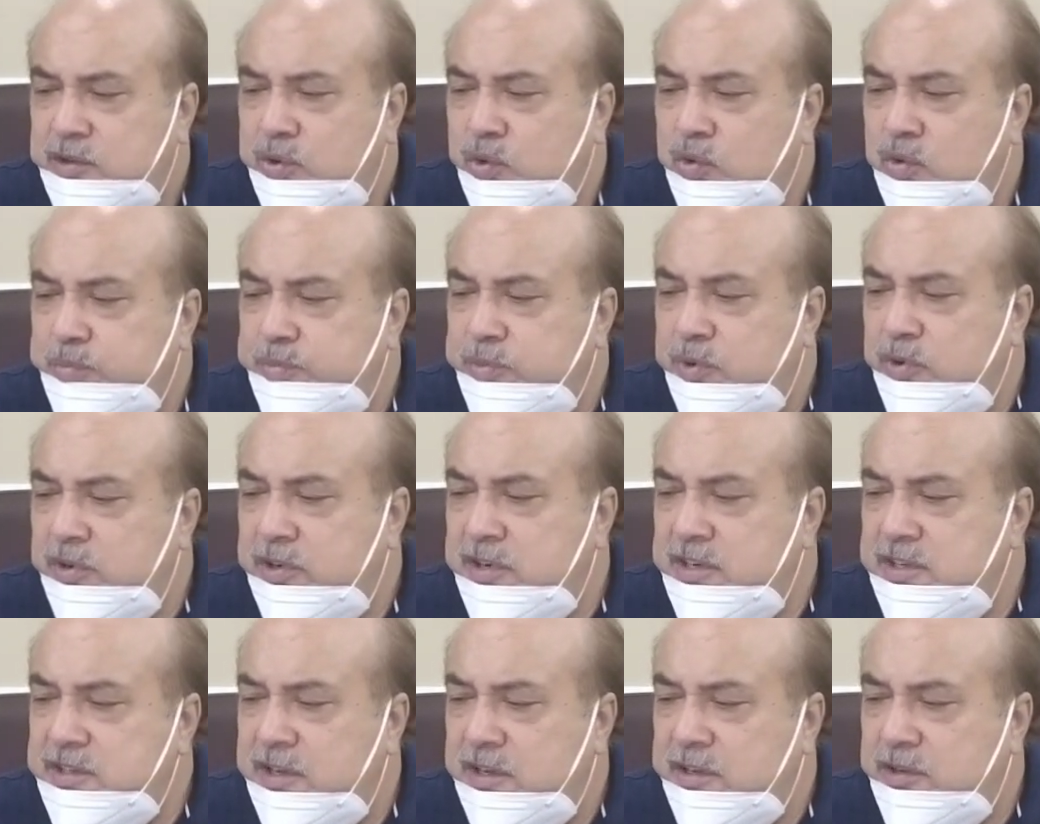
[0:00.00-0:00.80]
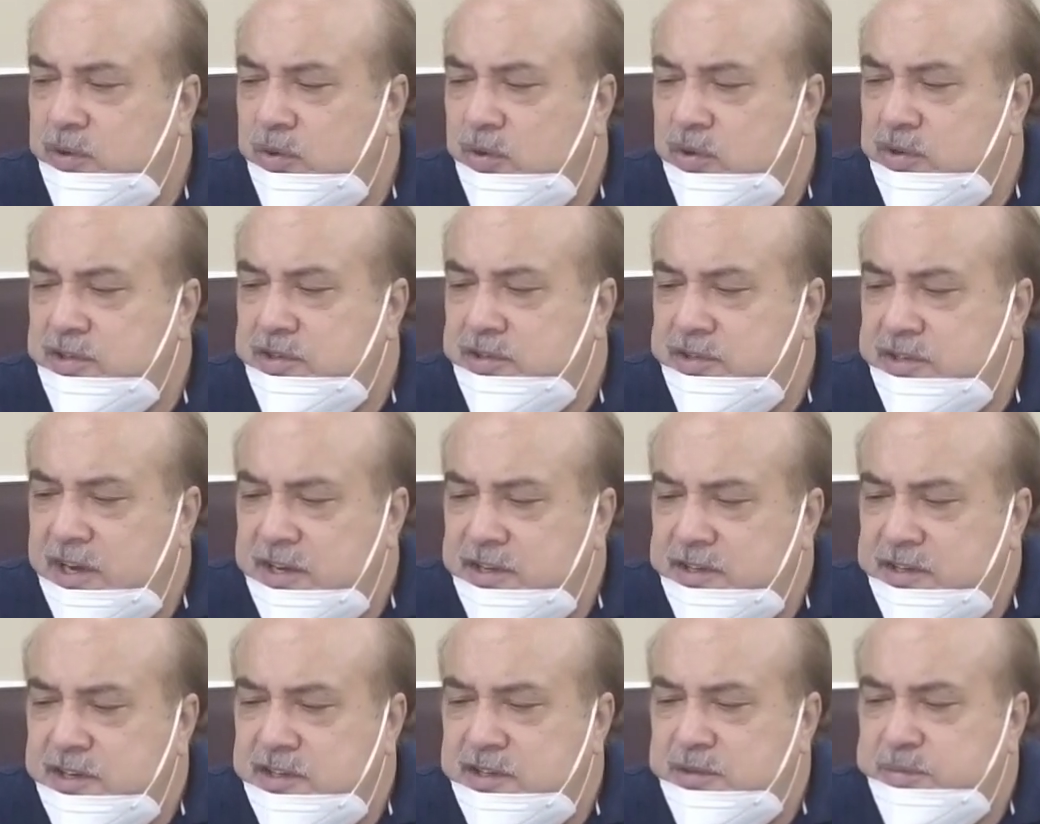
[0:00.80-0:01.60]
Throughput is those
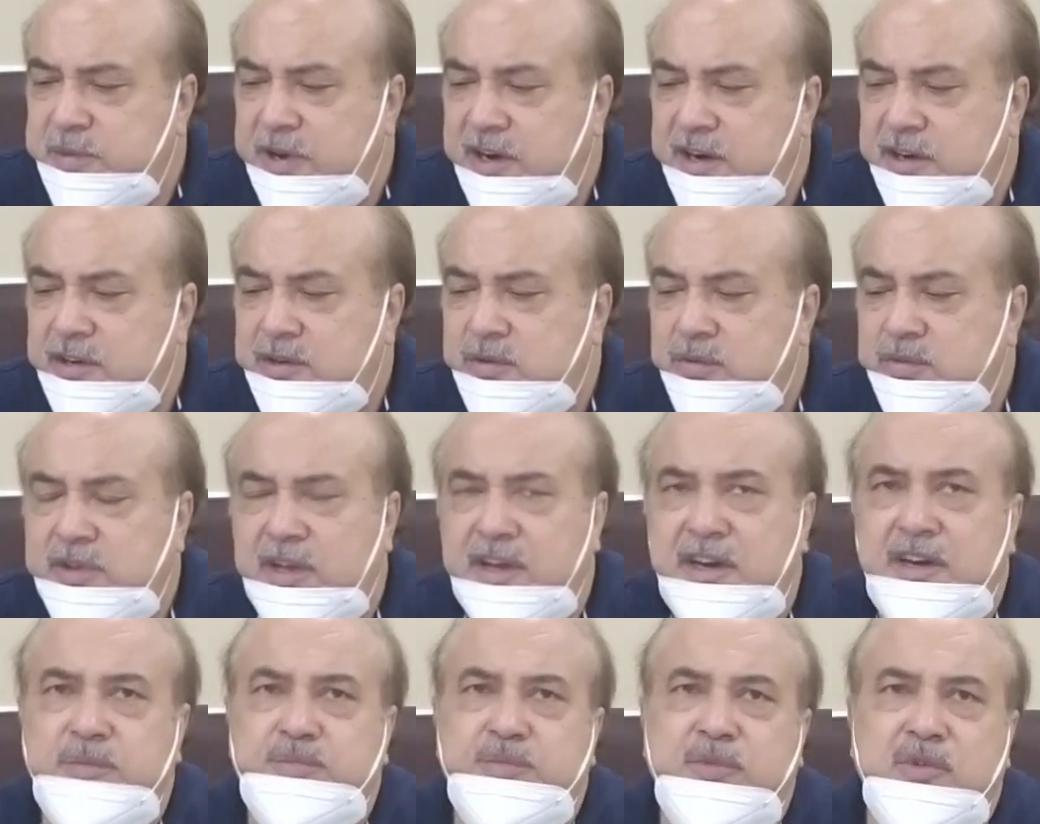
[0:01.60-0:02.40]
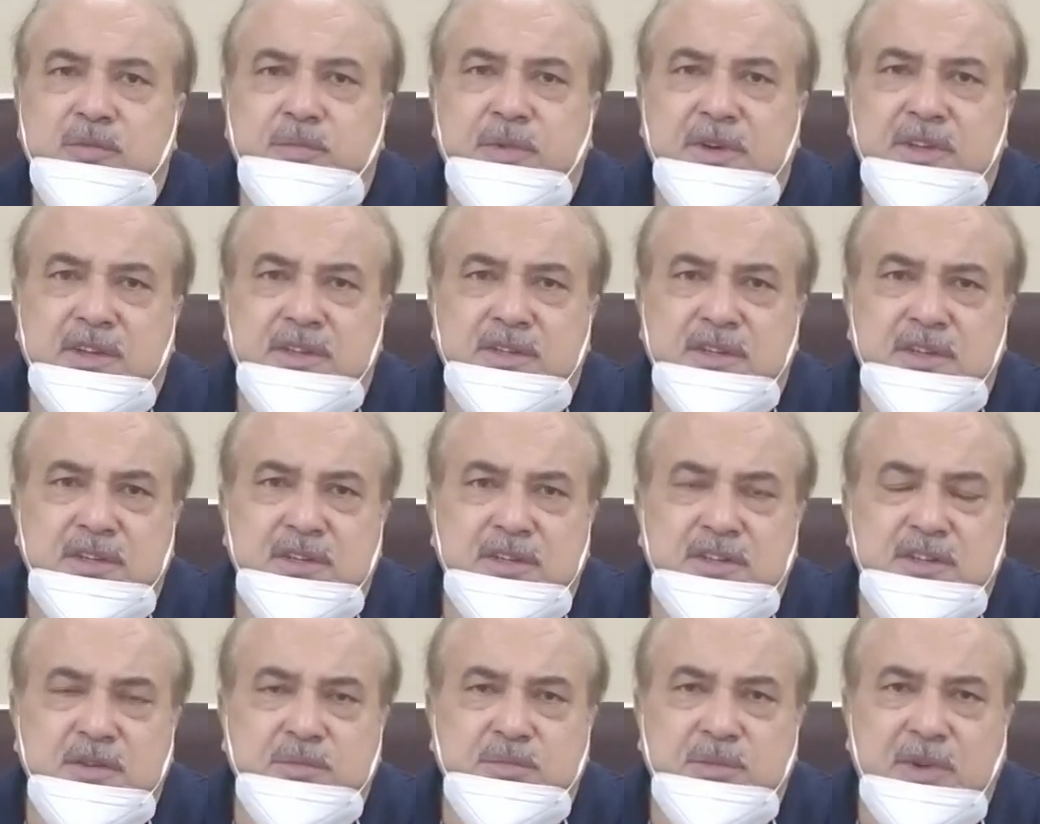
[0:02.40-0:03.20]
changes made to the input by the
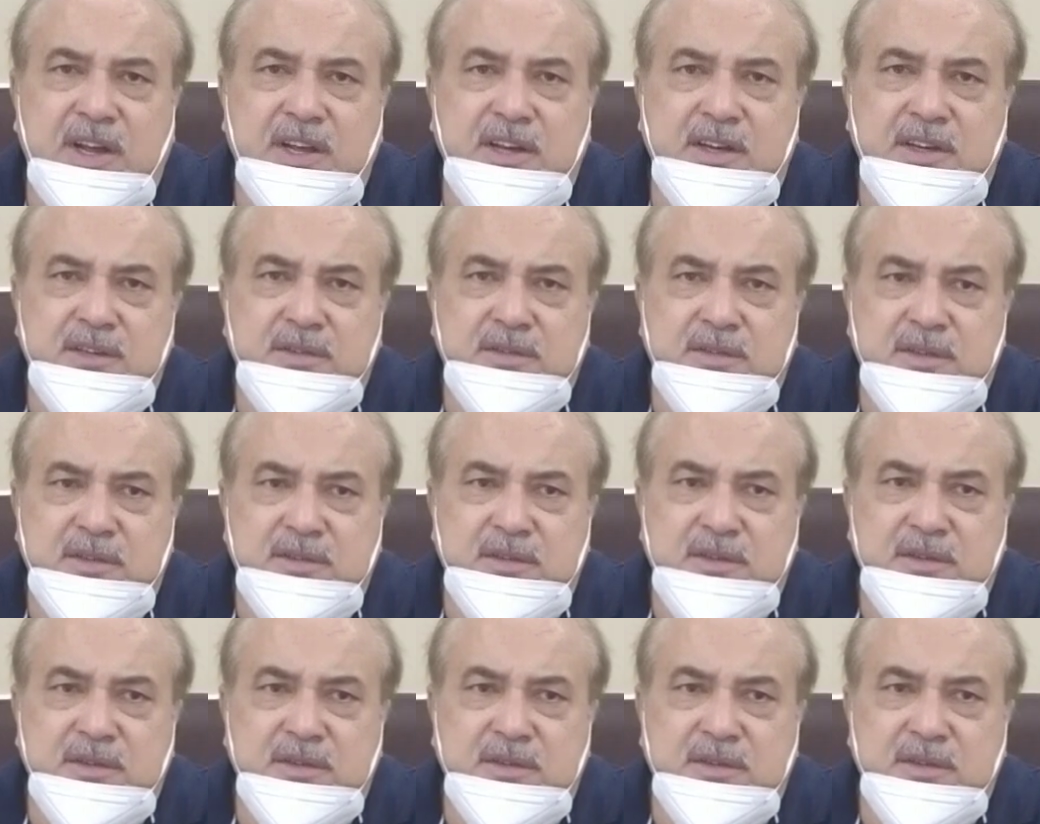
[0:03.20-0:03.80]
system, like